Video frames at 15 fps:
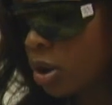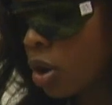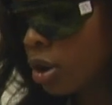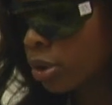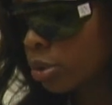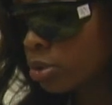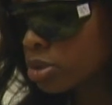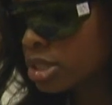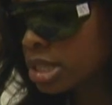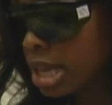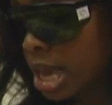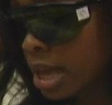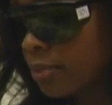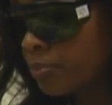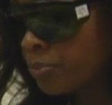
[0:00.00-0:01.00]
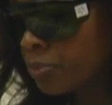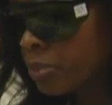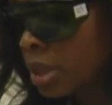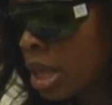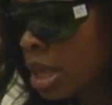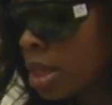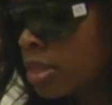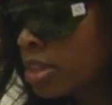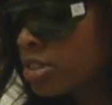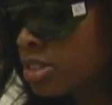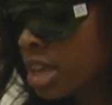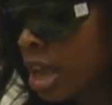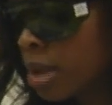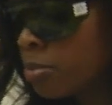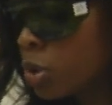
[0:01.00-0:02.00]
on her skin. The
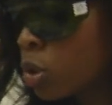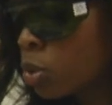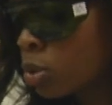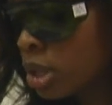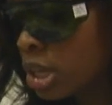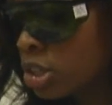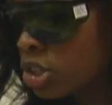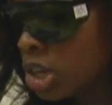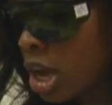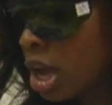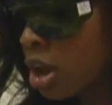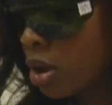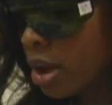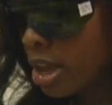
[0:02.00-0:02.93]
same cooling gel